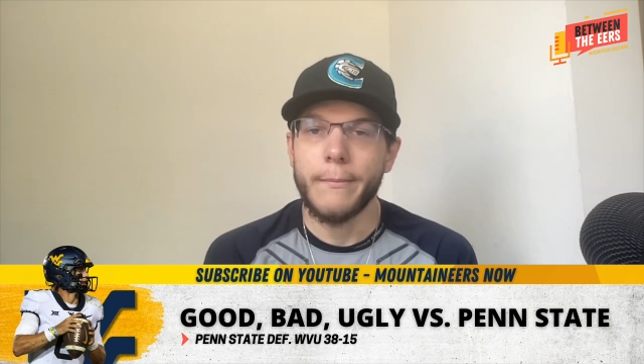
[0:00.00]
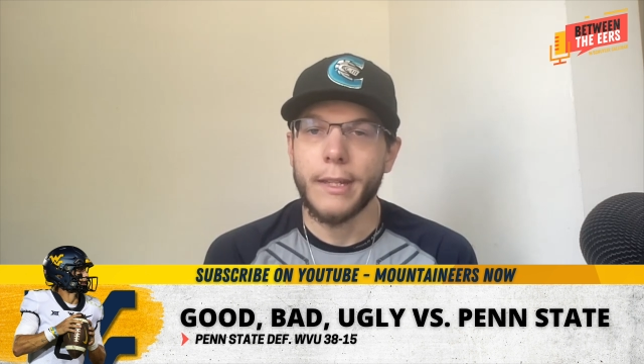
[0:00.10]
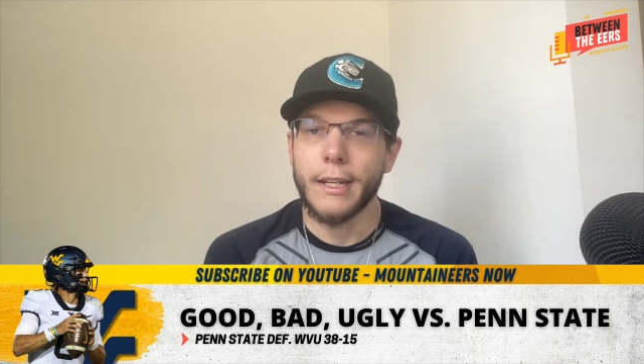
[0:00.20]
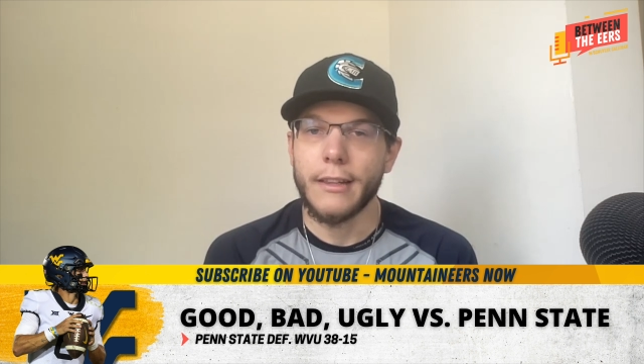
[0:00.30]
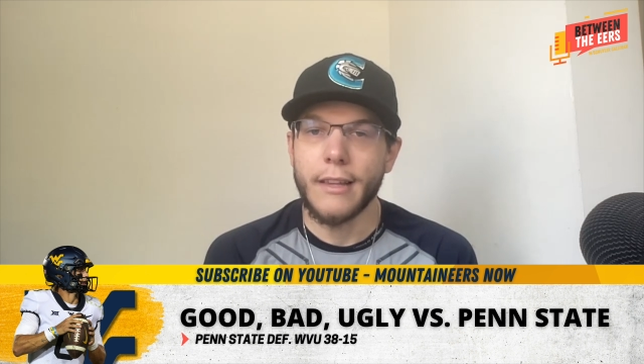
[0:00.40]

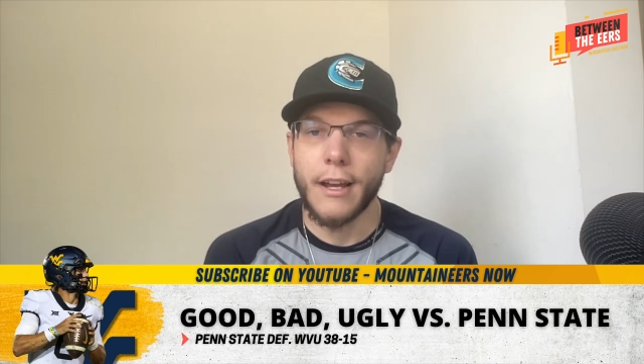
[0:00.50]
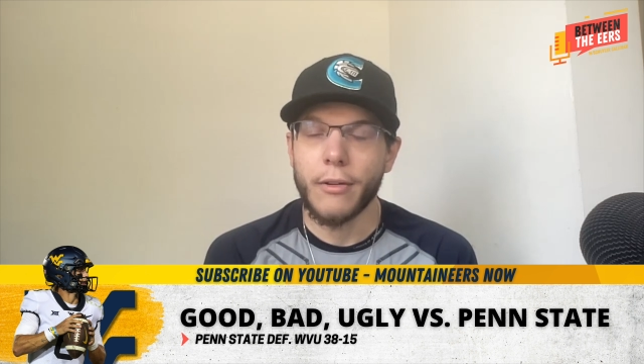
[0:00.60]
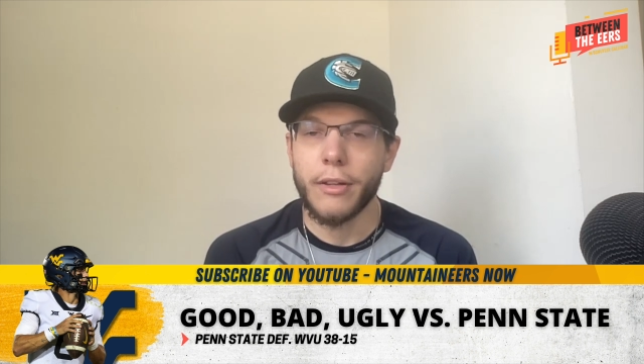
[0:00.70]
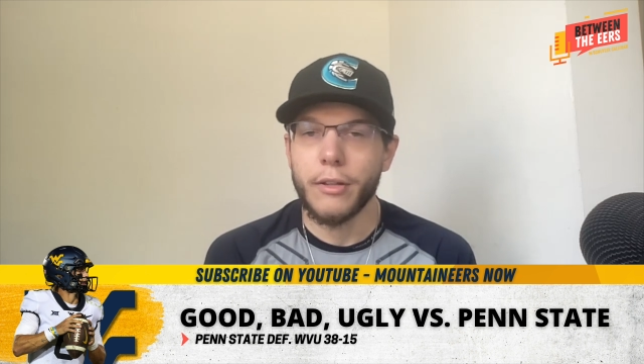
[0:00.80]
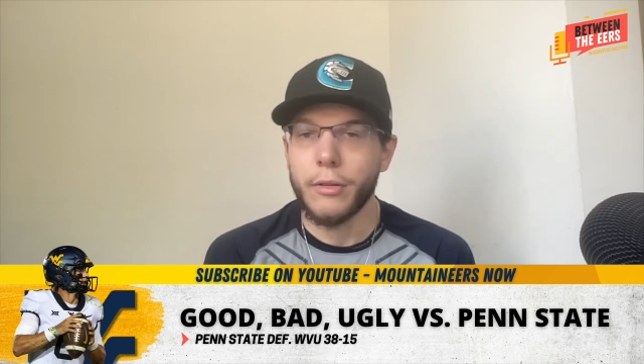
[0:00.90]
getting
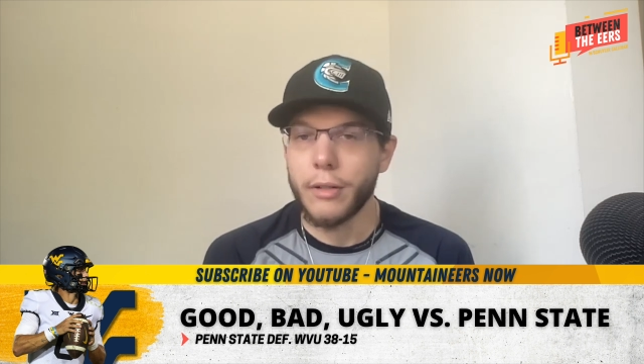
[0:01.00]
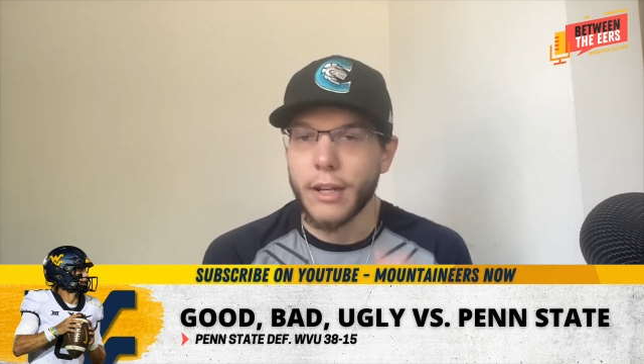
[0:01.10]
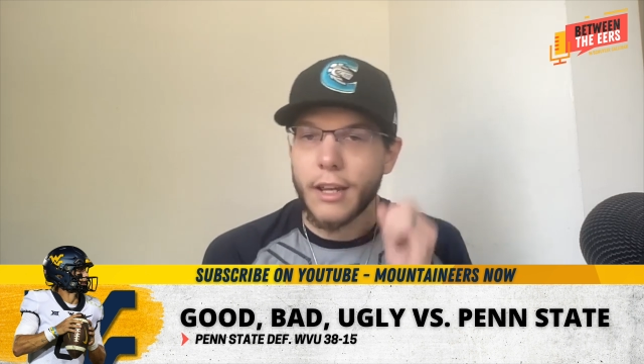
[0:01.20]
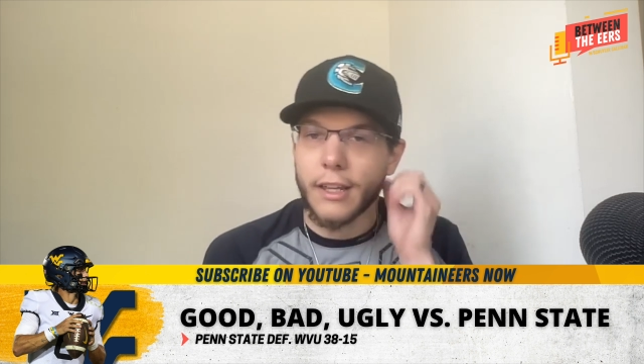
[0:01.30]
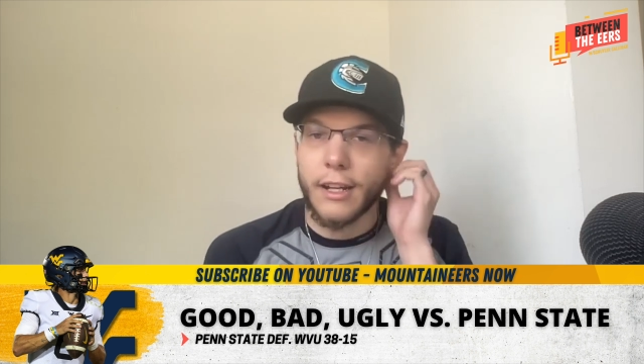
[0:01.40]
downhill
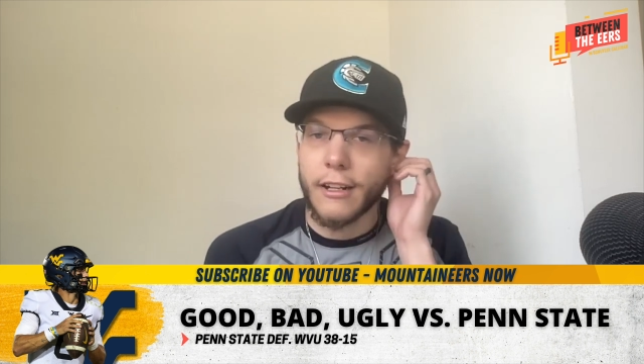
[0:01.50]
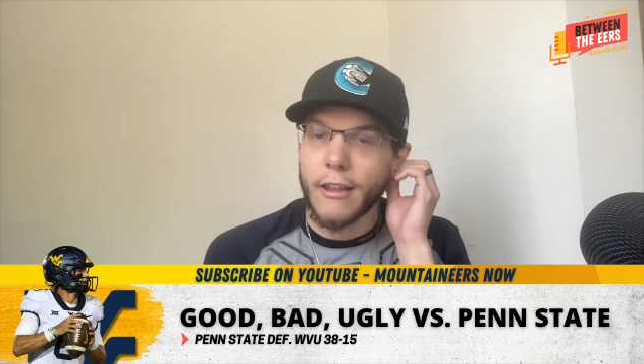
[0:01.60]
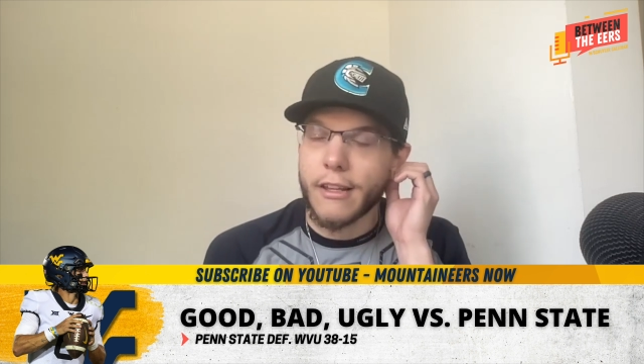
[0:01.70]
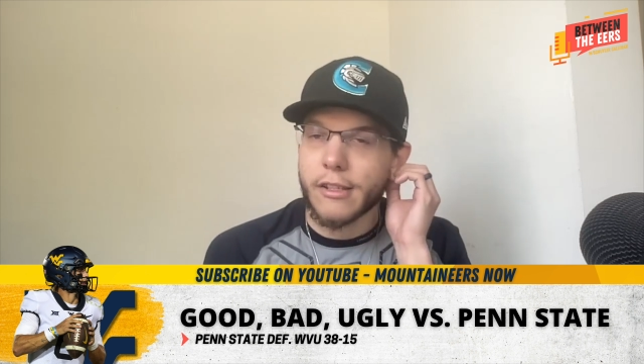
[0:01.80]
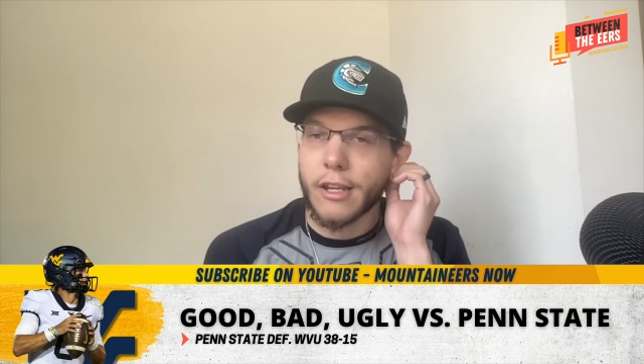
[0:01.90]
and getting to
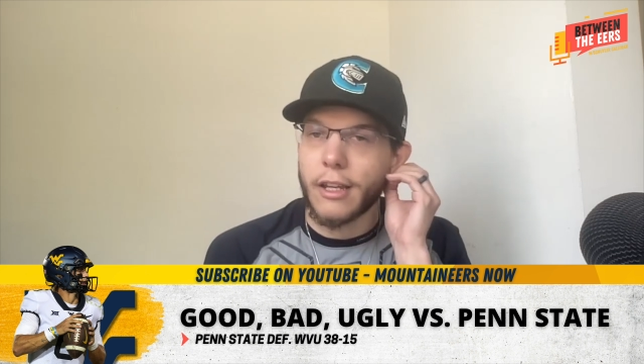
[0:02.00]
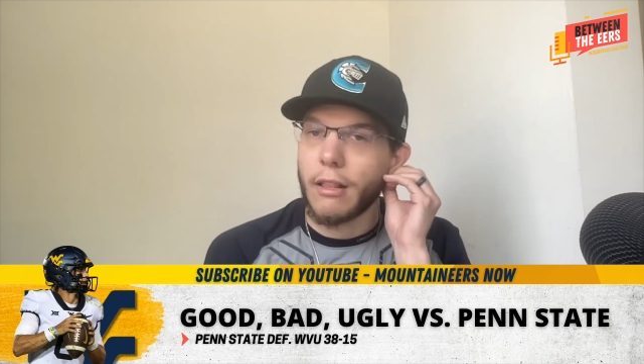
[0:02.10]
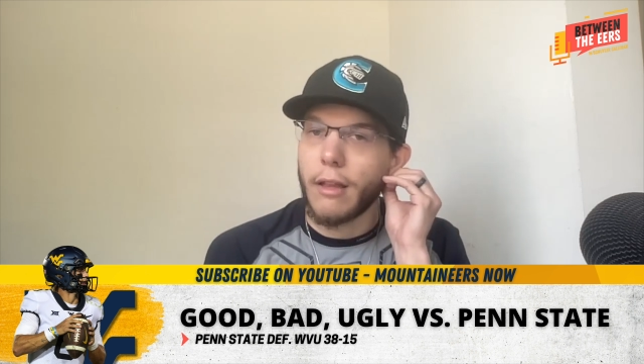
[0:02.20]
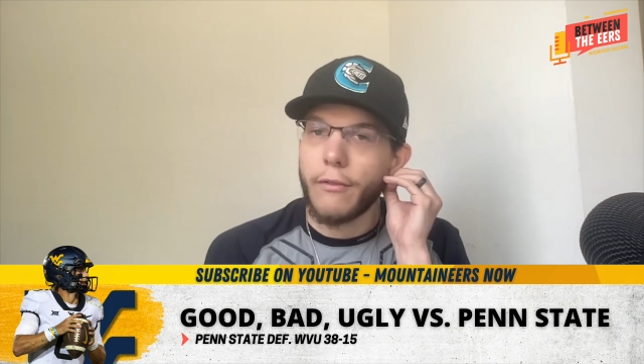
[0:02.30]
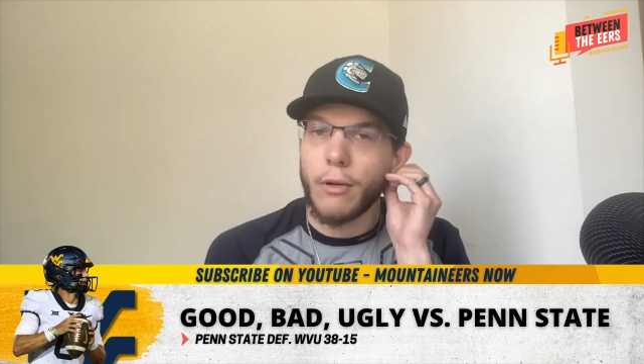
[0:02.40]
that second
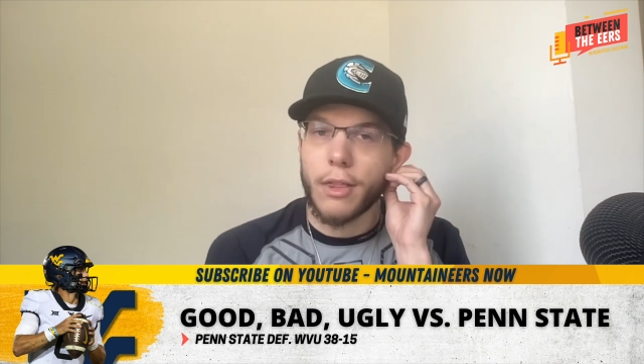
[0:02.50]
level.